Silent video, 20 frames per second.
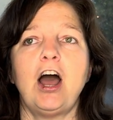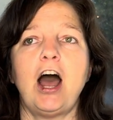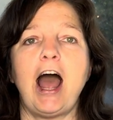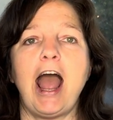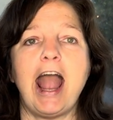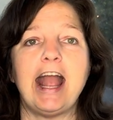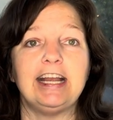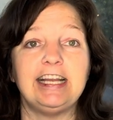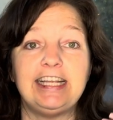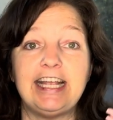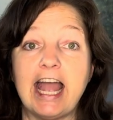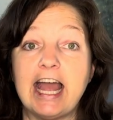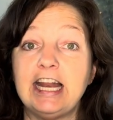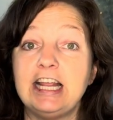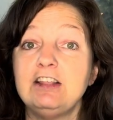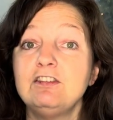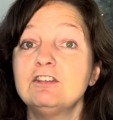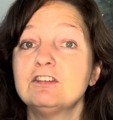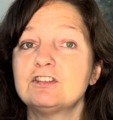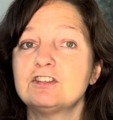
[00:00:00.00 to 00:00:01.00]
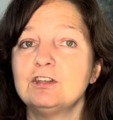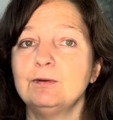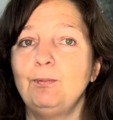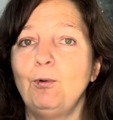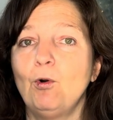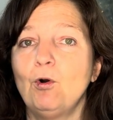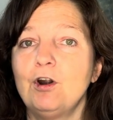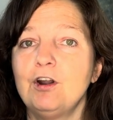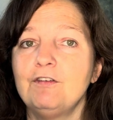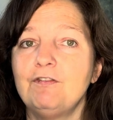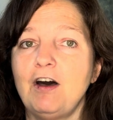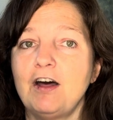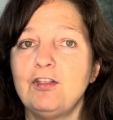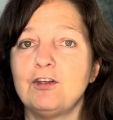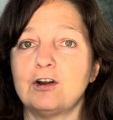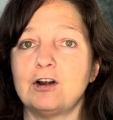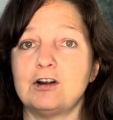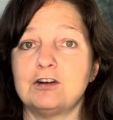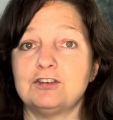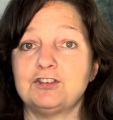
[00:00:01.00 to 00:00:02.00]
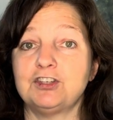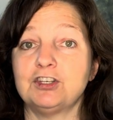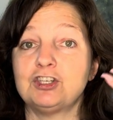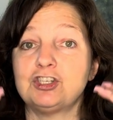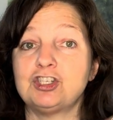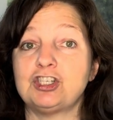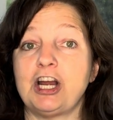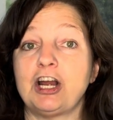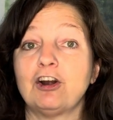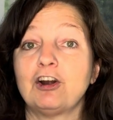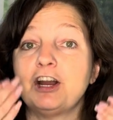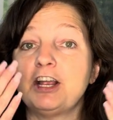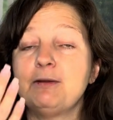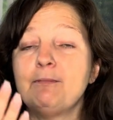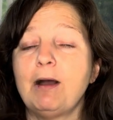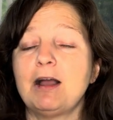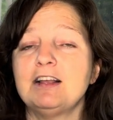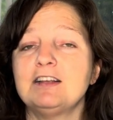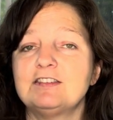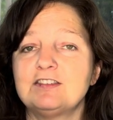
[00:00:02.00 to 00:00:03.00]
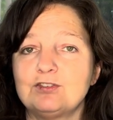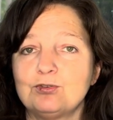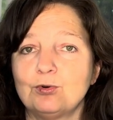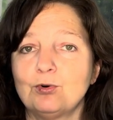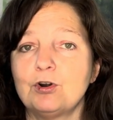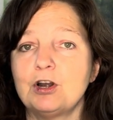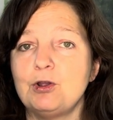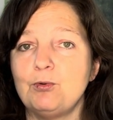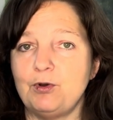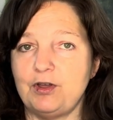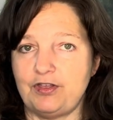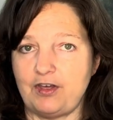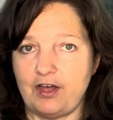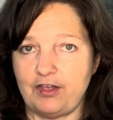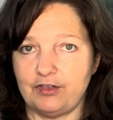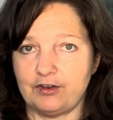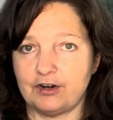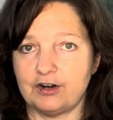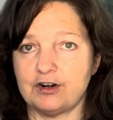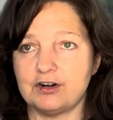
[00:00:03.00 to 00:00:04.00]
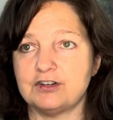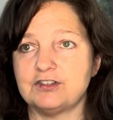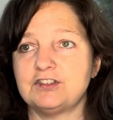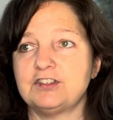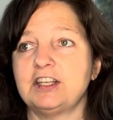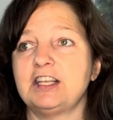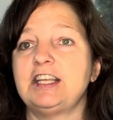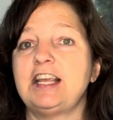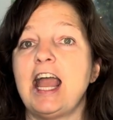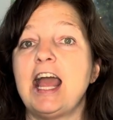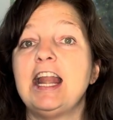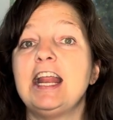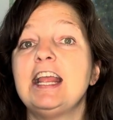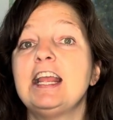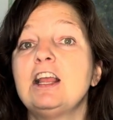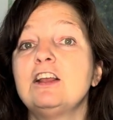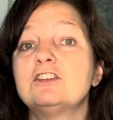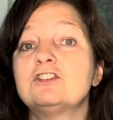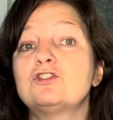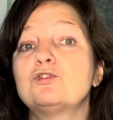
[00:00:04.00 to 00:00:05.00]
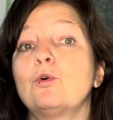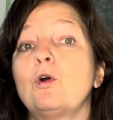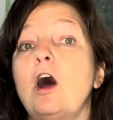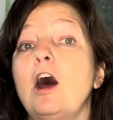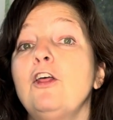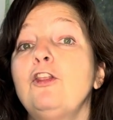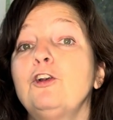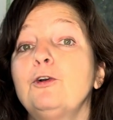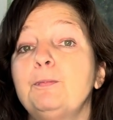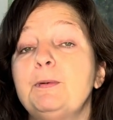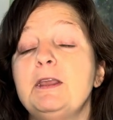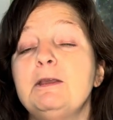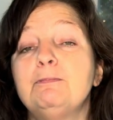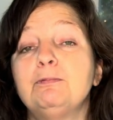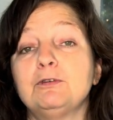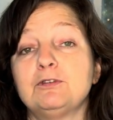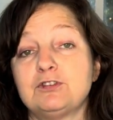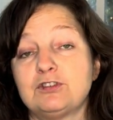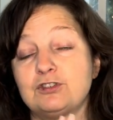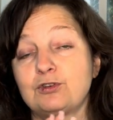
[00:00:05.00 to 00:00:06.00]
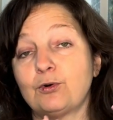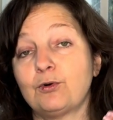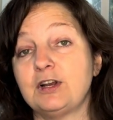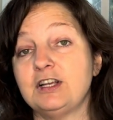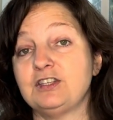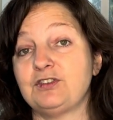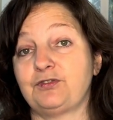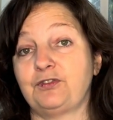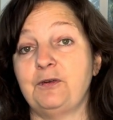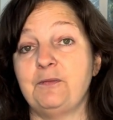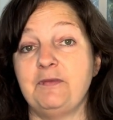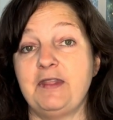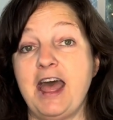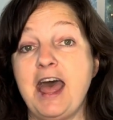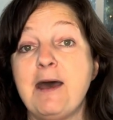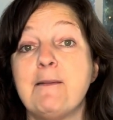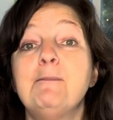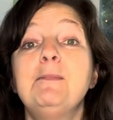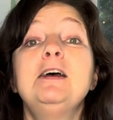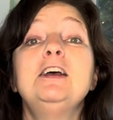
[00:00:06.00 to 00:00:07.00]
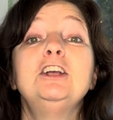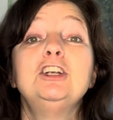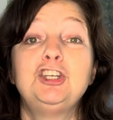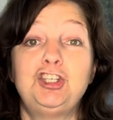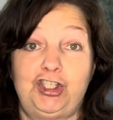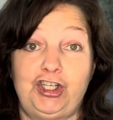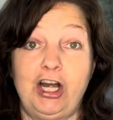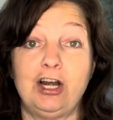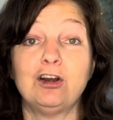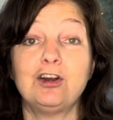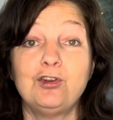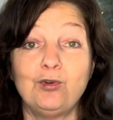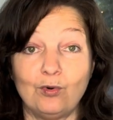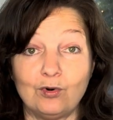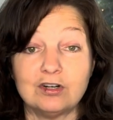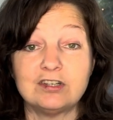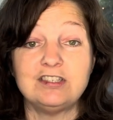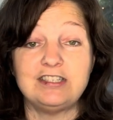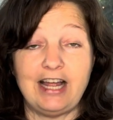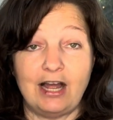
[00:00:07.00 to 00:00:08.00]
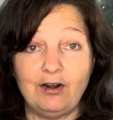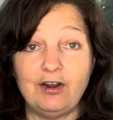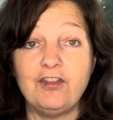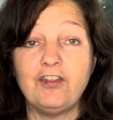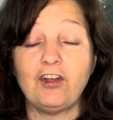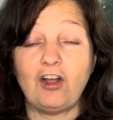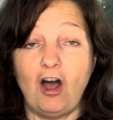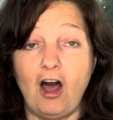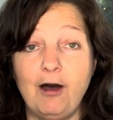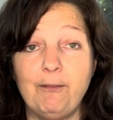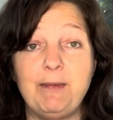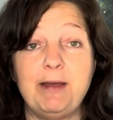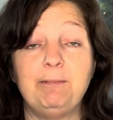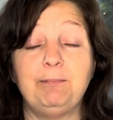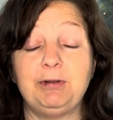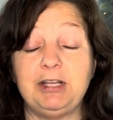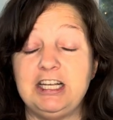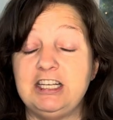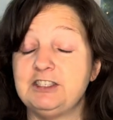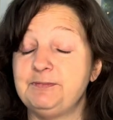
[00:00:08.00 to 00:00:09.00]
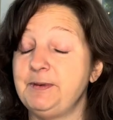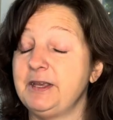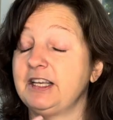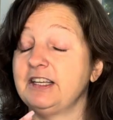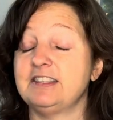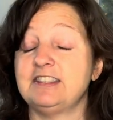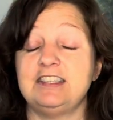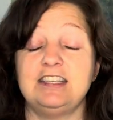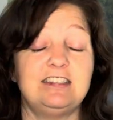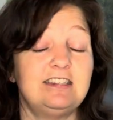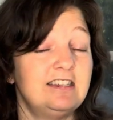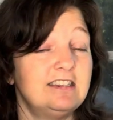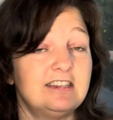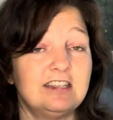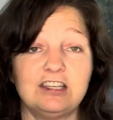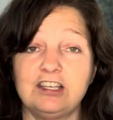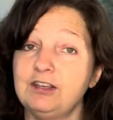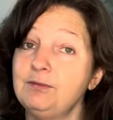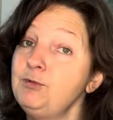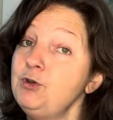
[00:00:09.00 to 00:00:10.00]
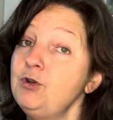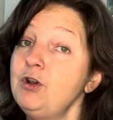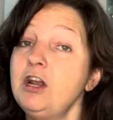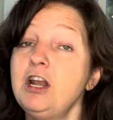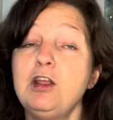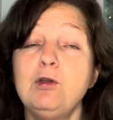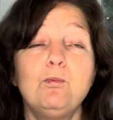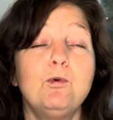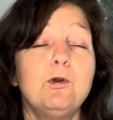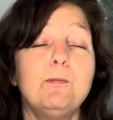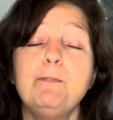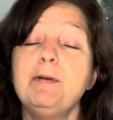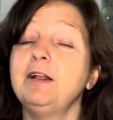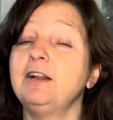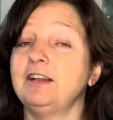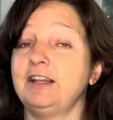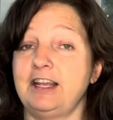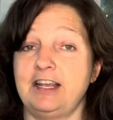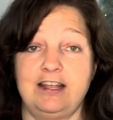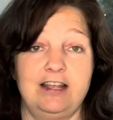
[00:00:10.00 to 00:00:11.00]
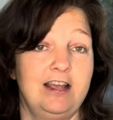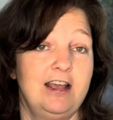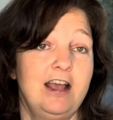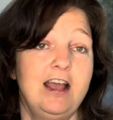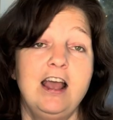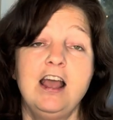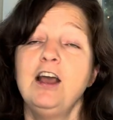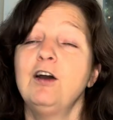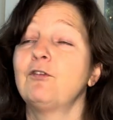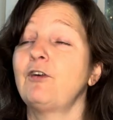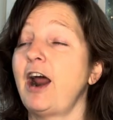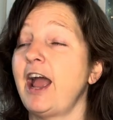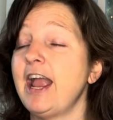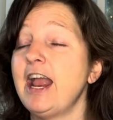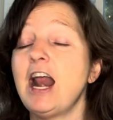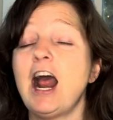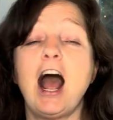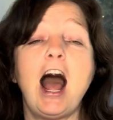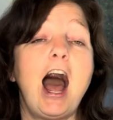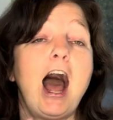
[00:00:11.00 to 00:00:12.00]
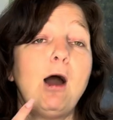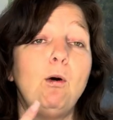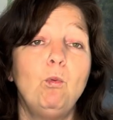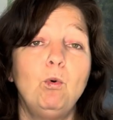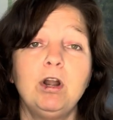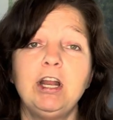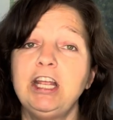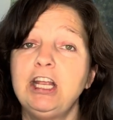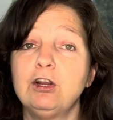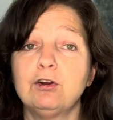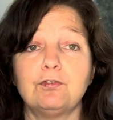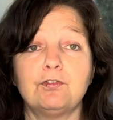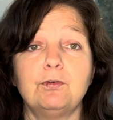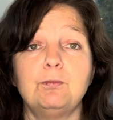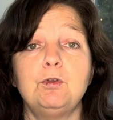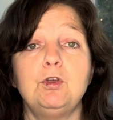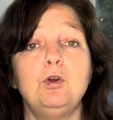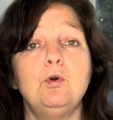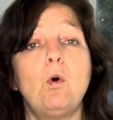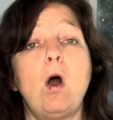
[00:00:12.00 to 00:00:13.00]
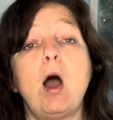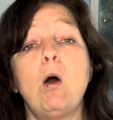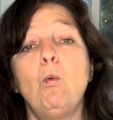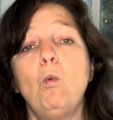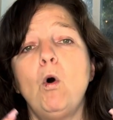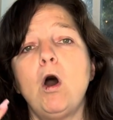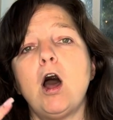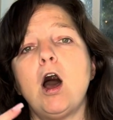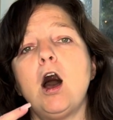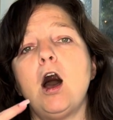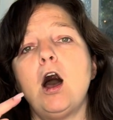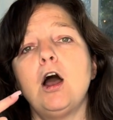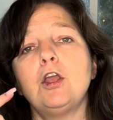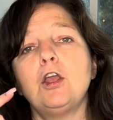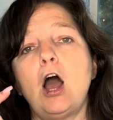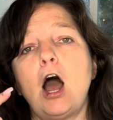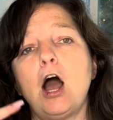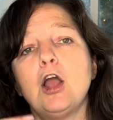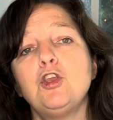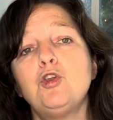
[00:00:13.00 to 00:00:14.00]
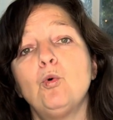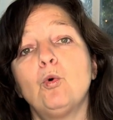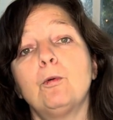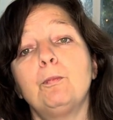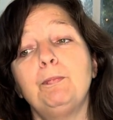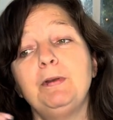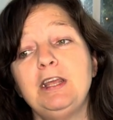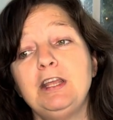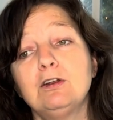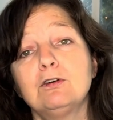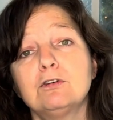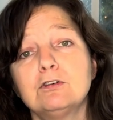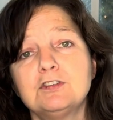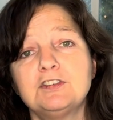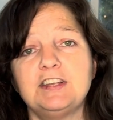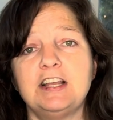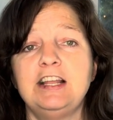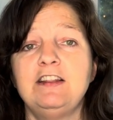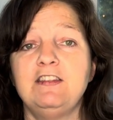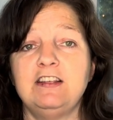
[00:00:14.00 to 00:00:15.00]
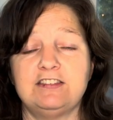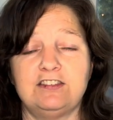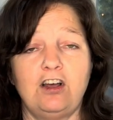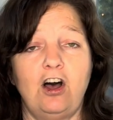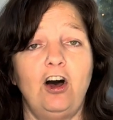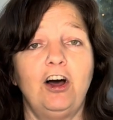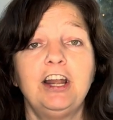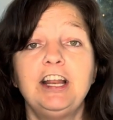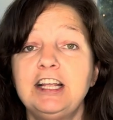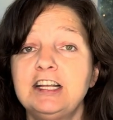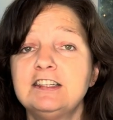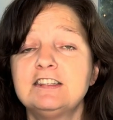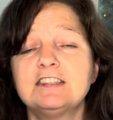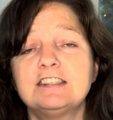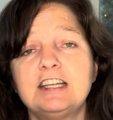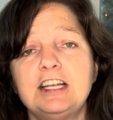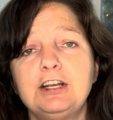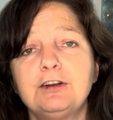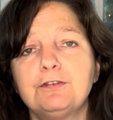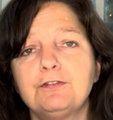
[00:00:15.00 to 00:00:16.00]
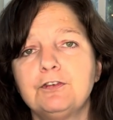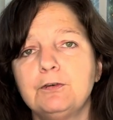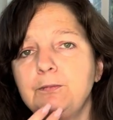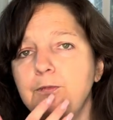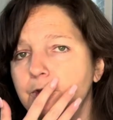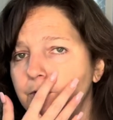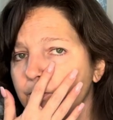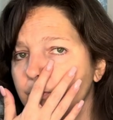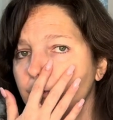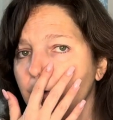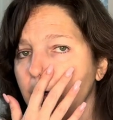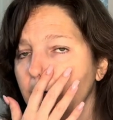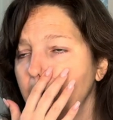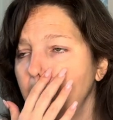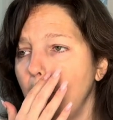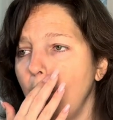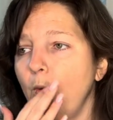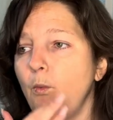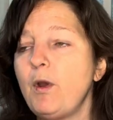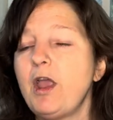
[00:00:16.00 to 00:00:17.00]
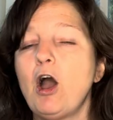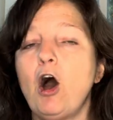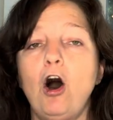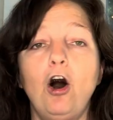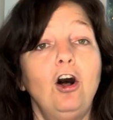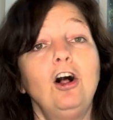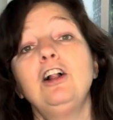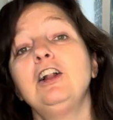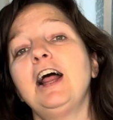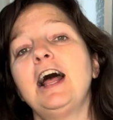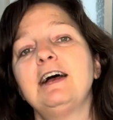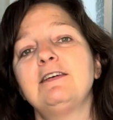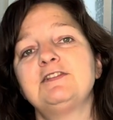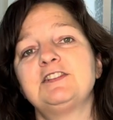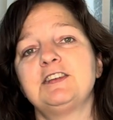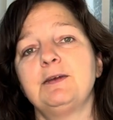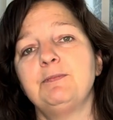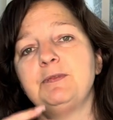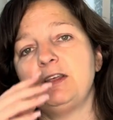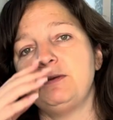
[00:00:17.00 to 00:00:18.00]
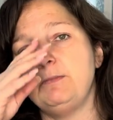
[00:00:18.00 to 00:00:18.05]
and getting the support of others, sharing my story with others, getting other people's stories from them. Share yours down in the comment, please, because this is the community we're building, right? I want to hear from you. I want your peers in this audience to hear from you. We all have something